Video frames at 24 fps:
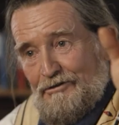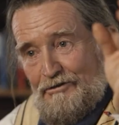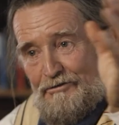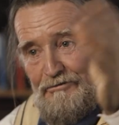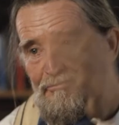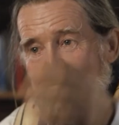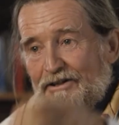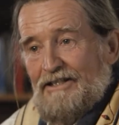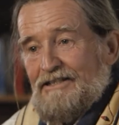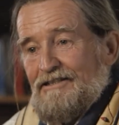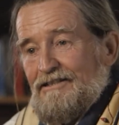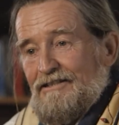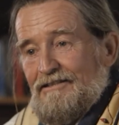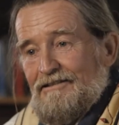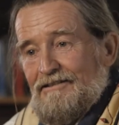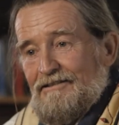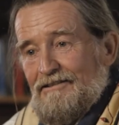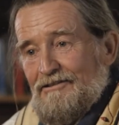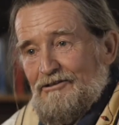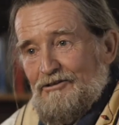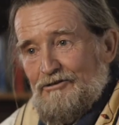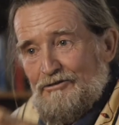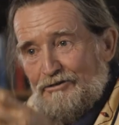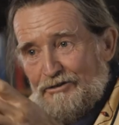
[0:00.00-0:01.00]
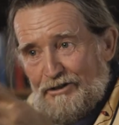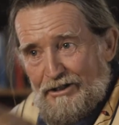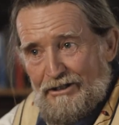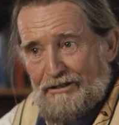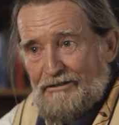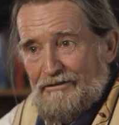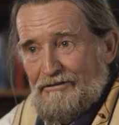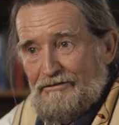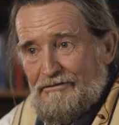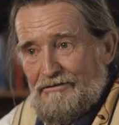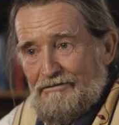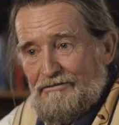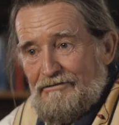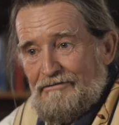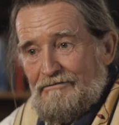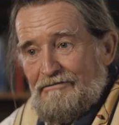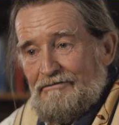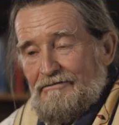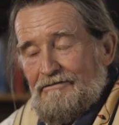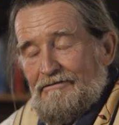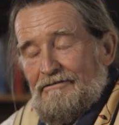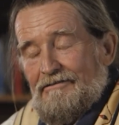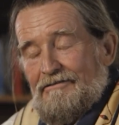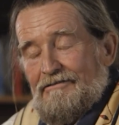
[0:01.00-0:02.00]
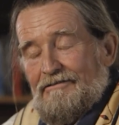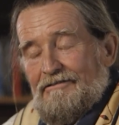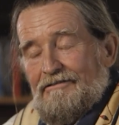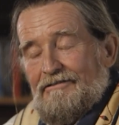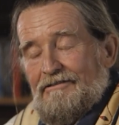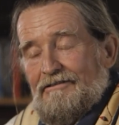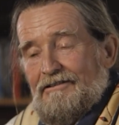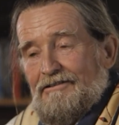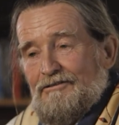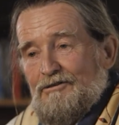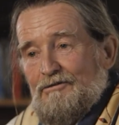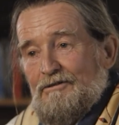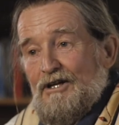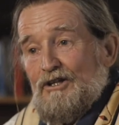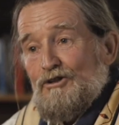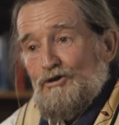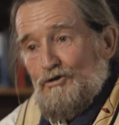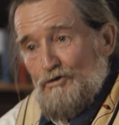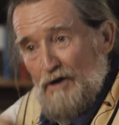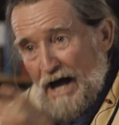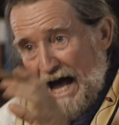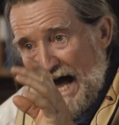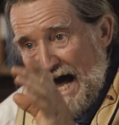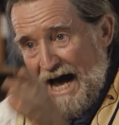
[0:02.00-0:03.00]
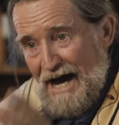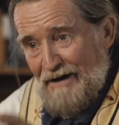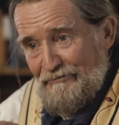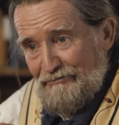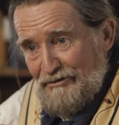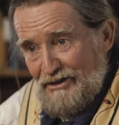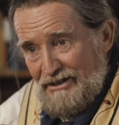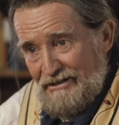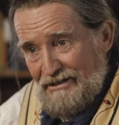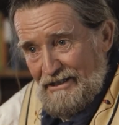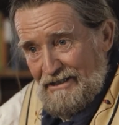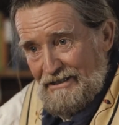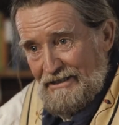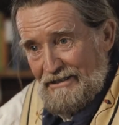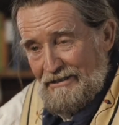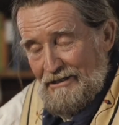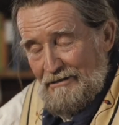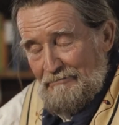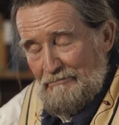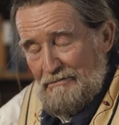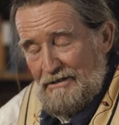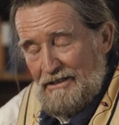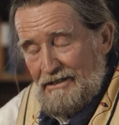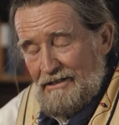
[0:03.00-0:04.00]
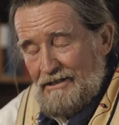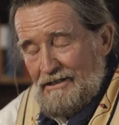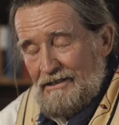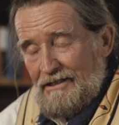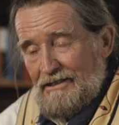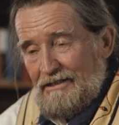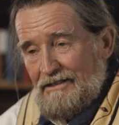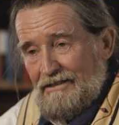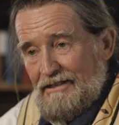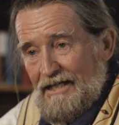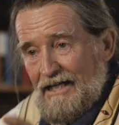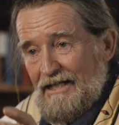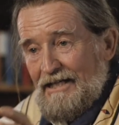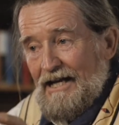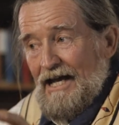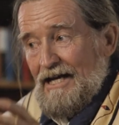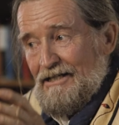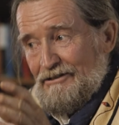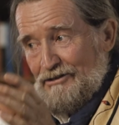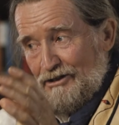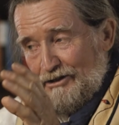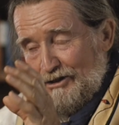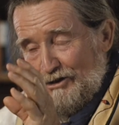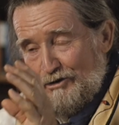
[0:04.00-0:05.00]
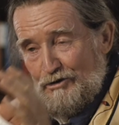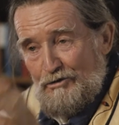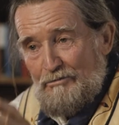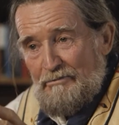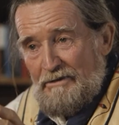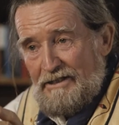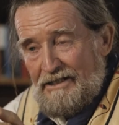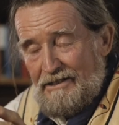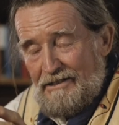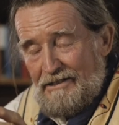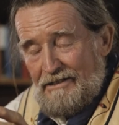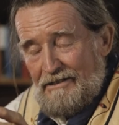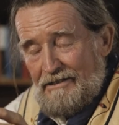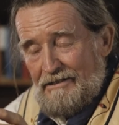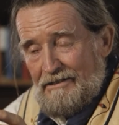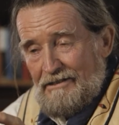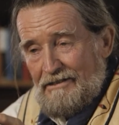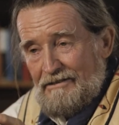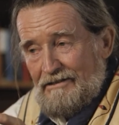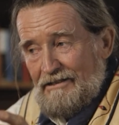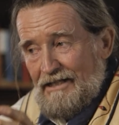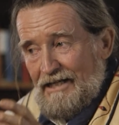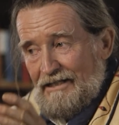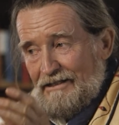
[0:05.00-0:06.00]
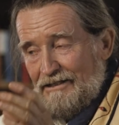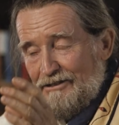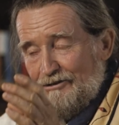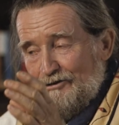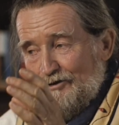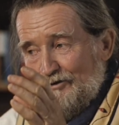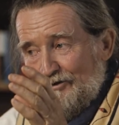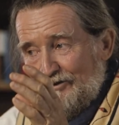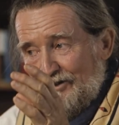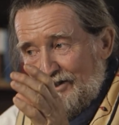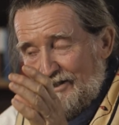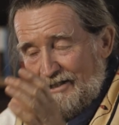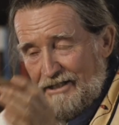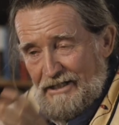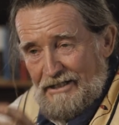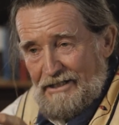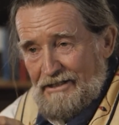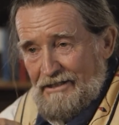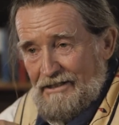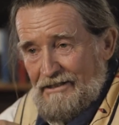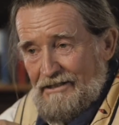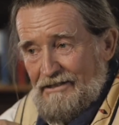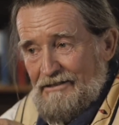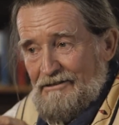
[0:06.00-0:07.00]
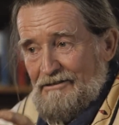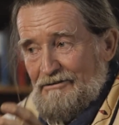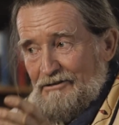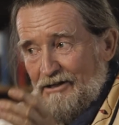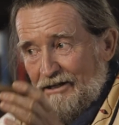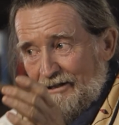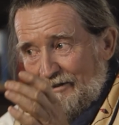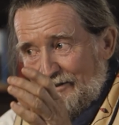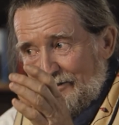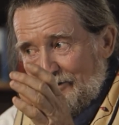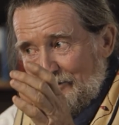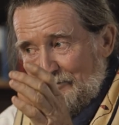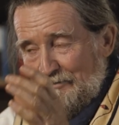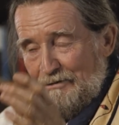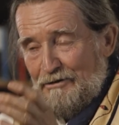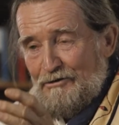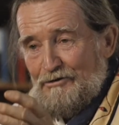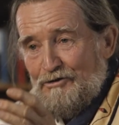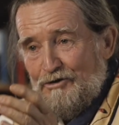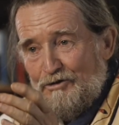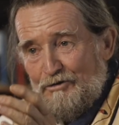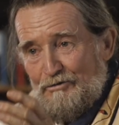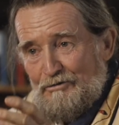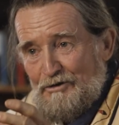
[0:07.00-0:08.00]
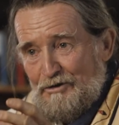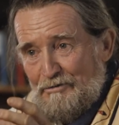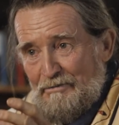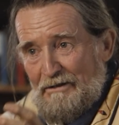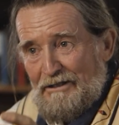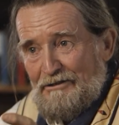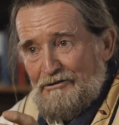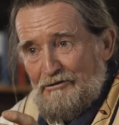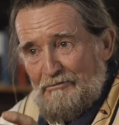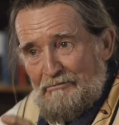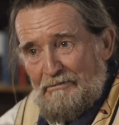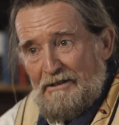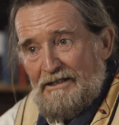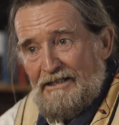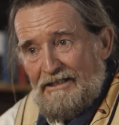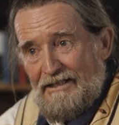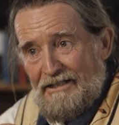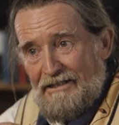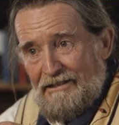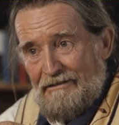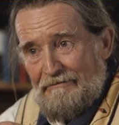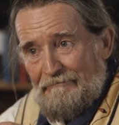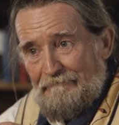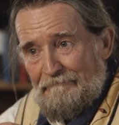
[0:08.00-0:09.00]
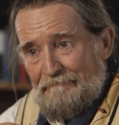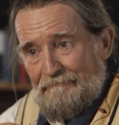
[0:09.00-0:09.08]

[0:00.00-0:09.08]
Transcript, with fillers: your fences and your dogs and and you have to take it up. That, as a human, that is your psychic and spiritual responsibility.